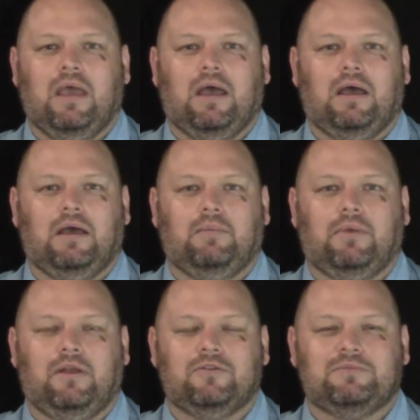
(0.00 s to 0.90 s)
I
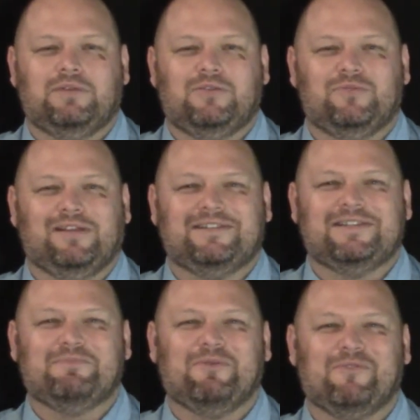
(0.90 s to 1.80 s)
know sometimes we like to
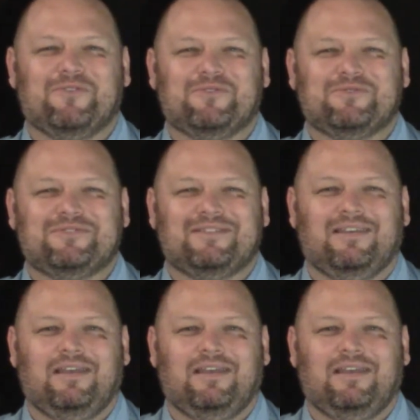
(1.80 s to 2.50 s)
skip over those.